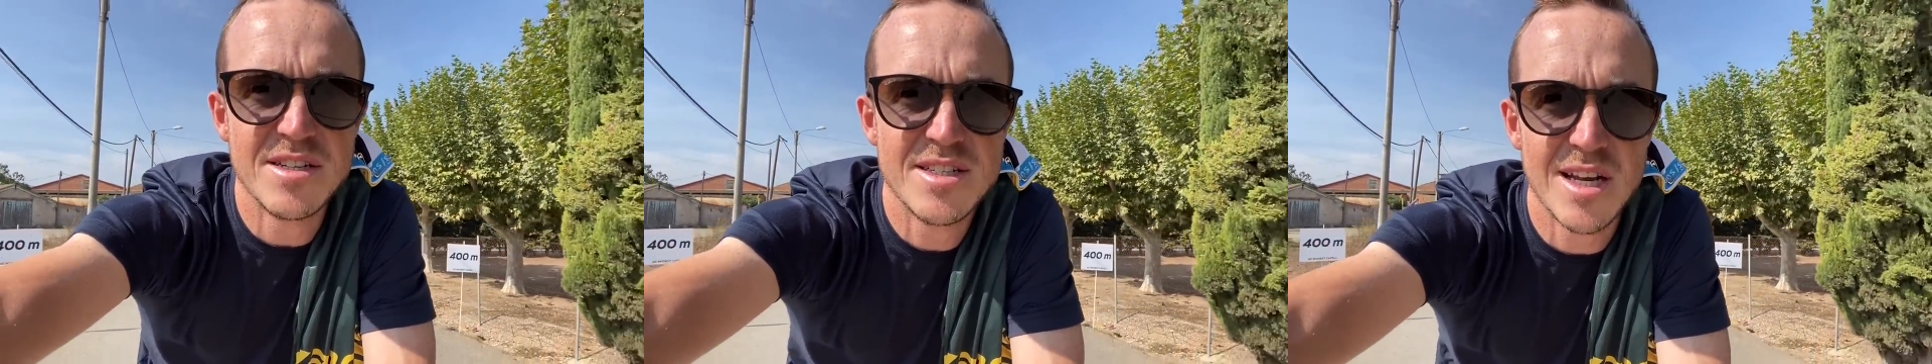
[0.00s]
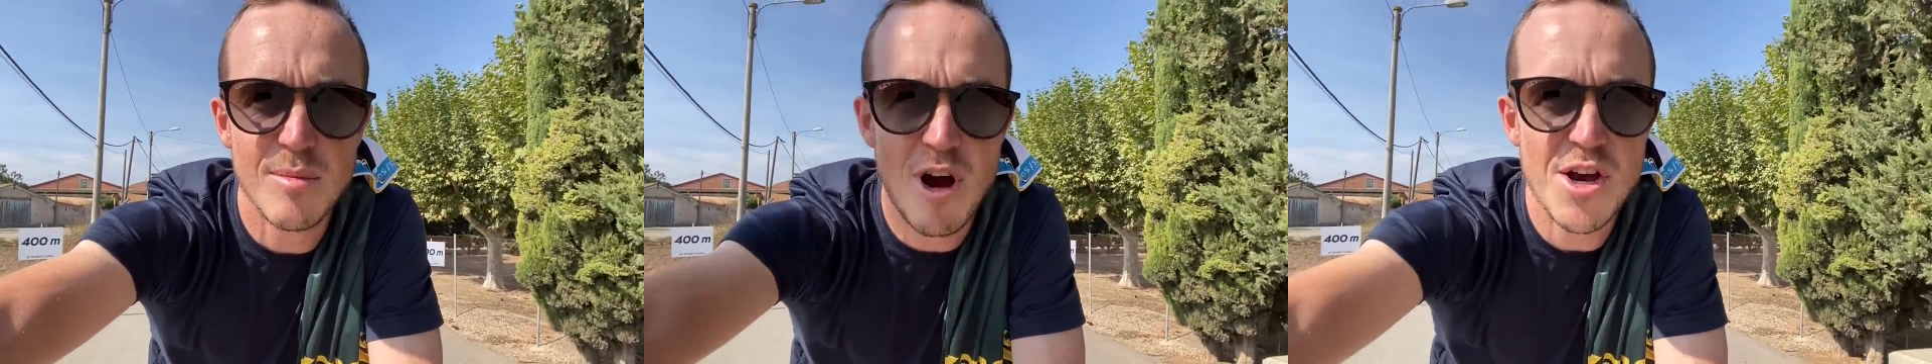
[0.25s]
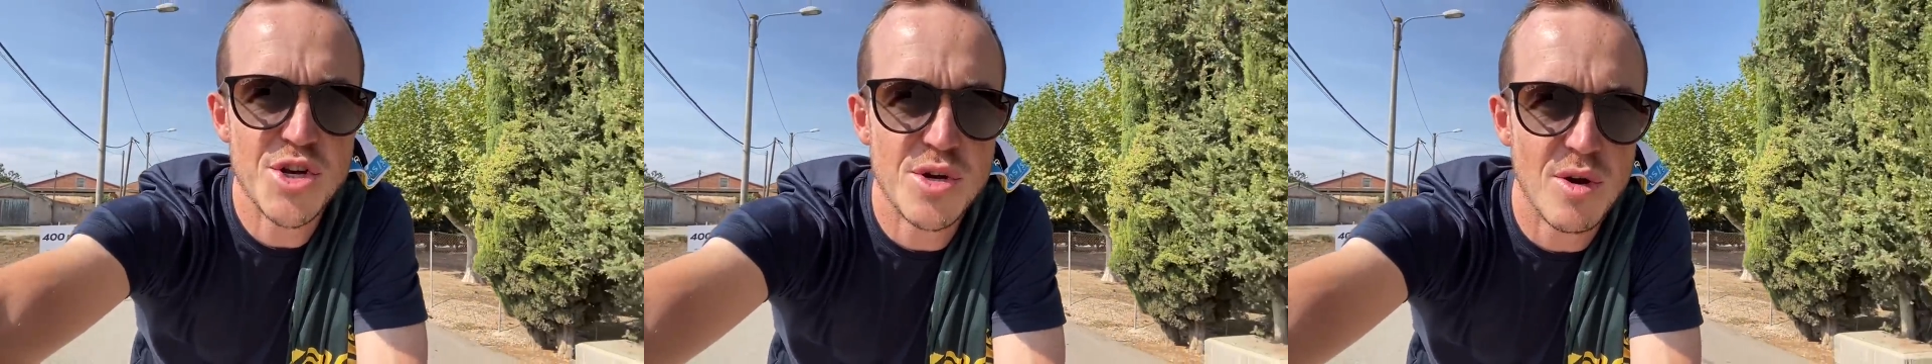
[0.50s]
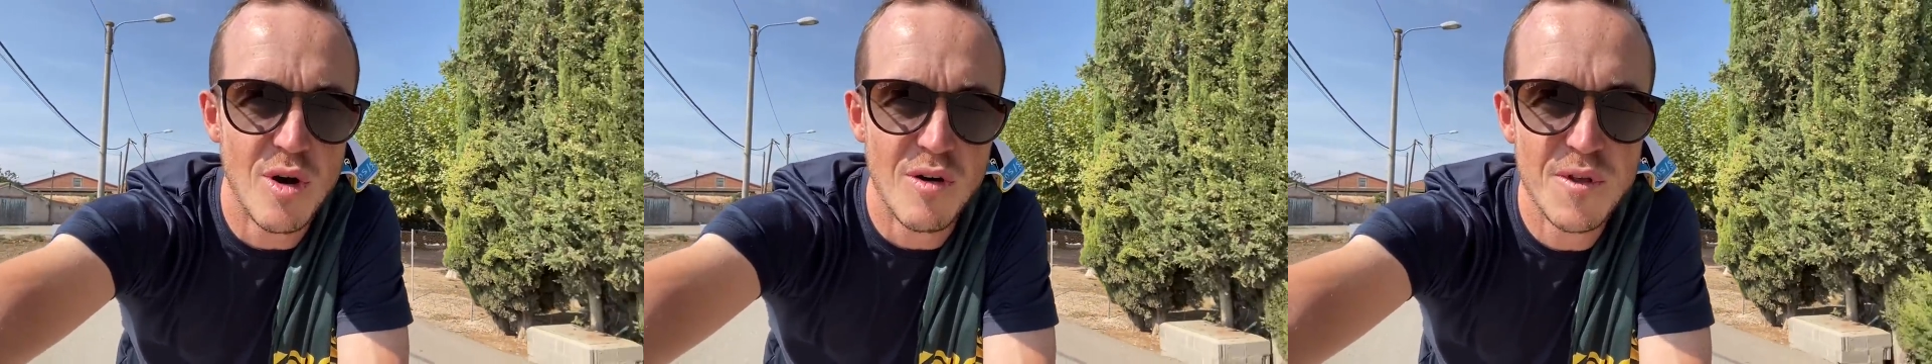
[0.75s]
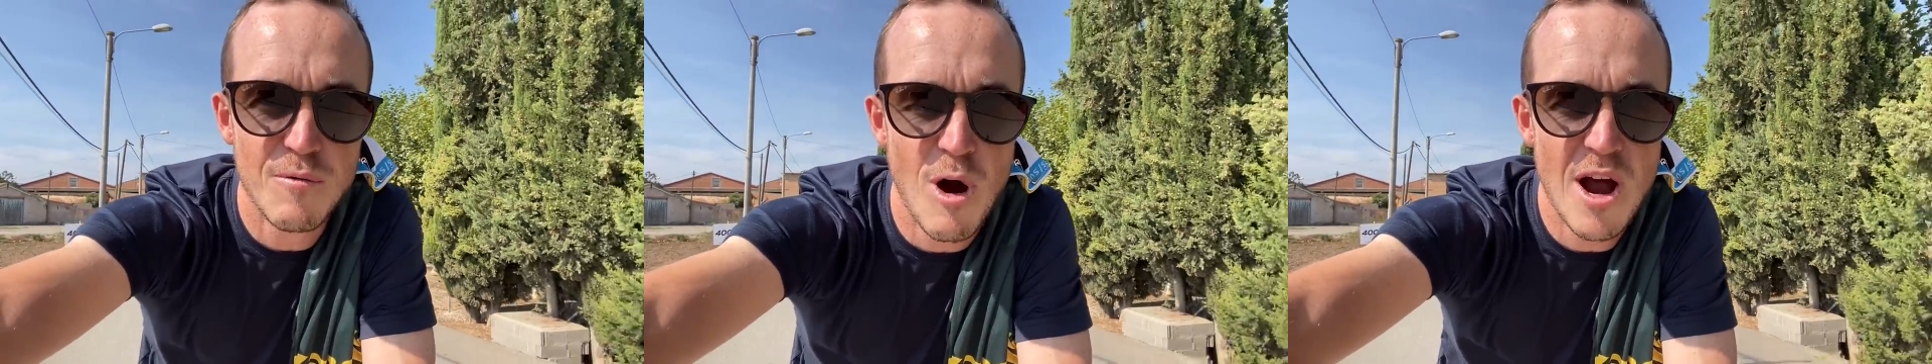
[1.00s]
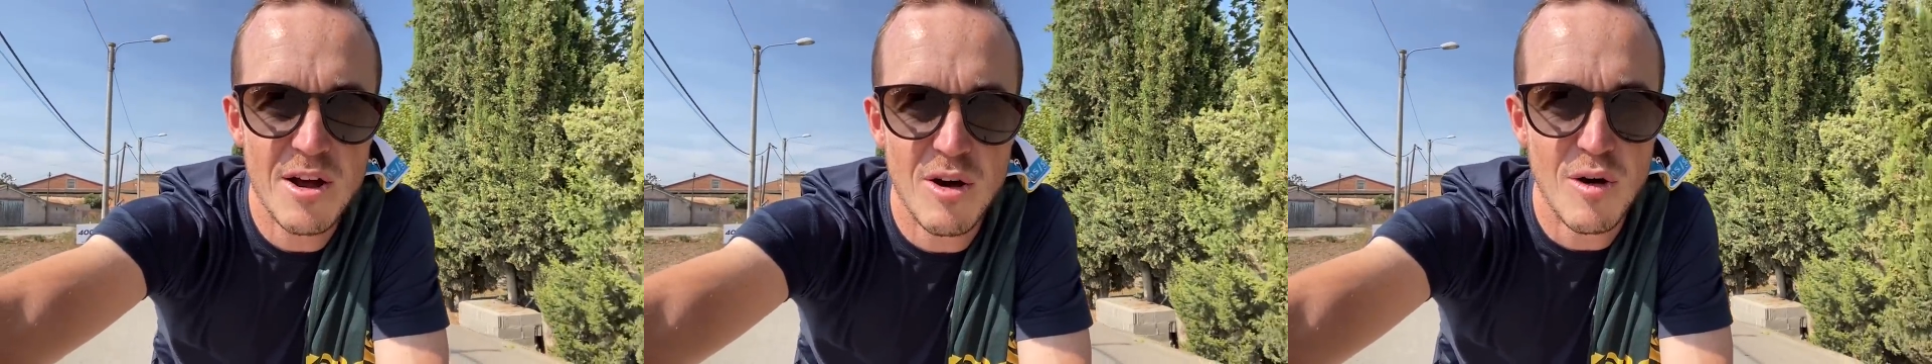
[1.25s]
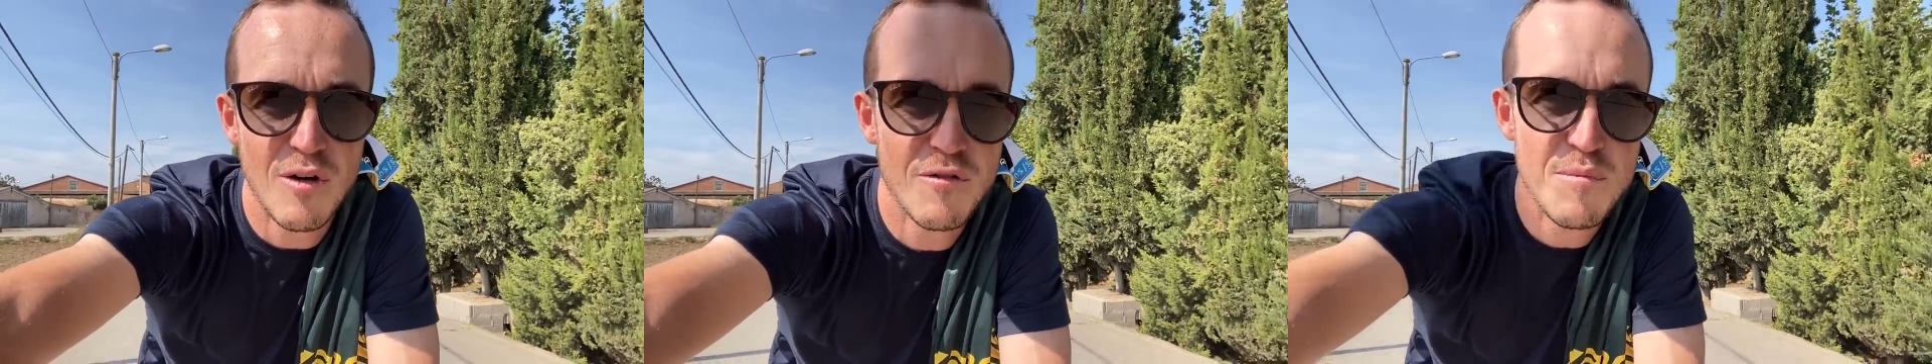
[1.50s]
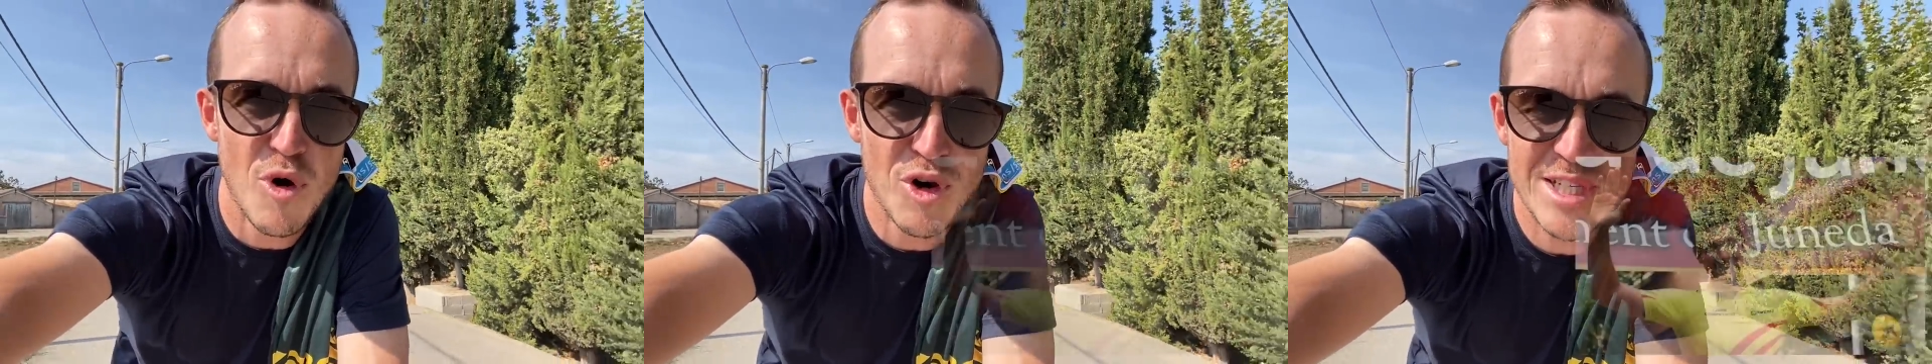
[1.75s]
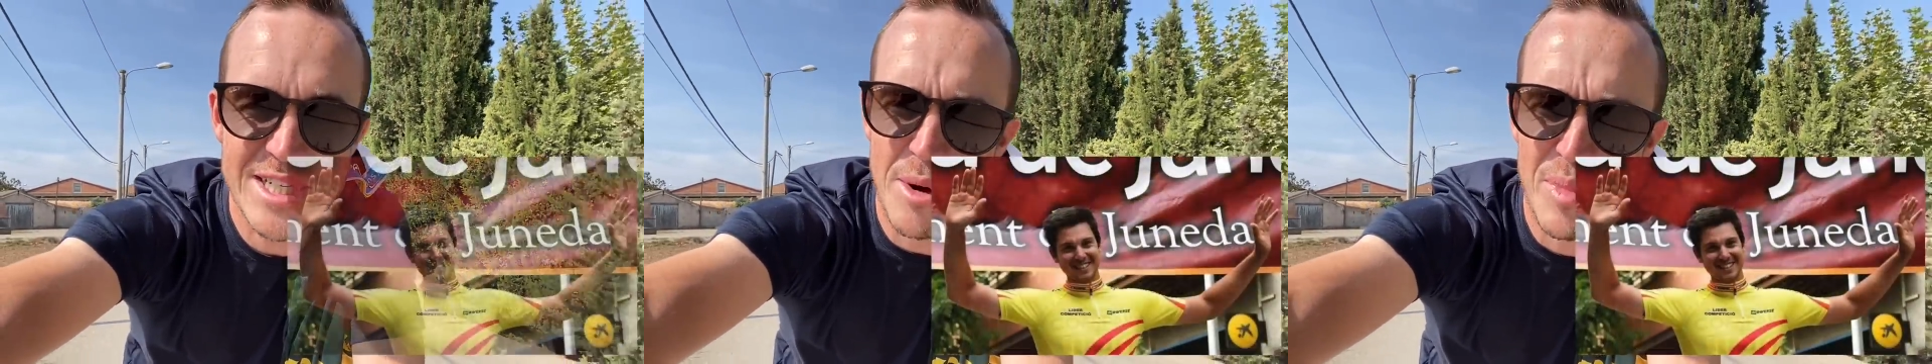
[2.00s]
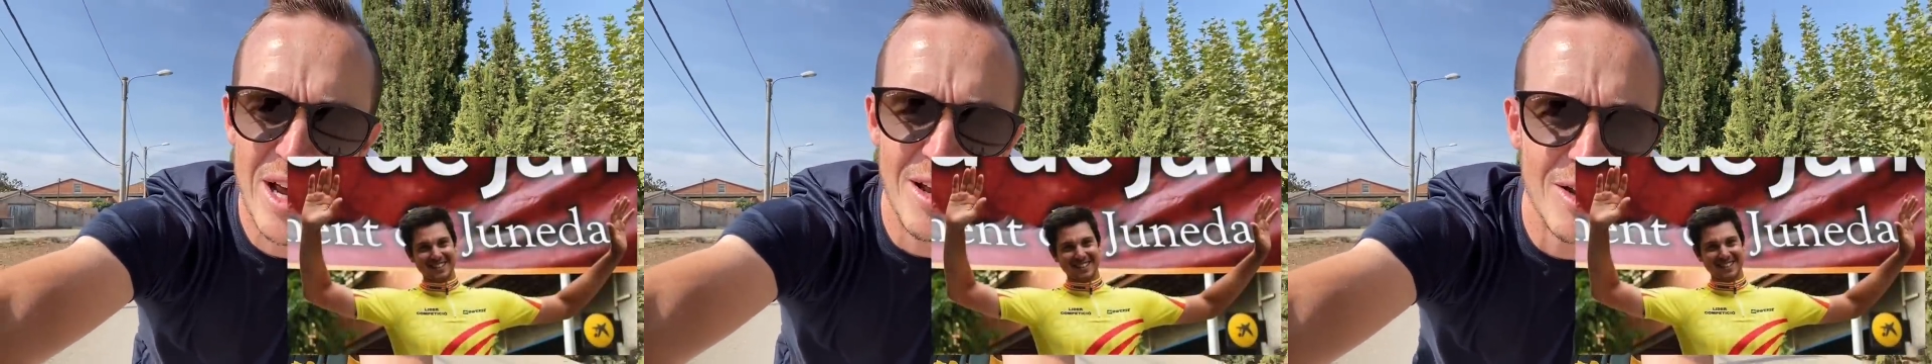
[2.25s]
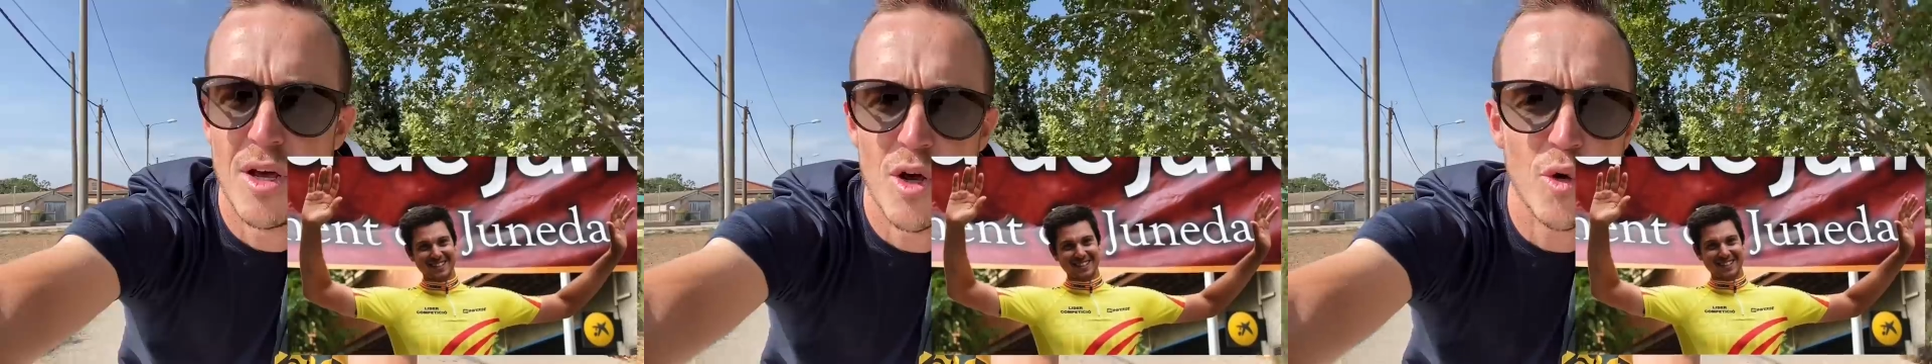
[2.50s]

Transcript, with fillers: celebration of the rider of Modest Capell,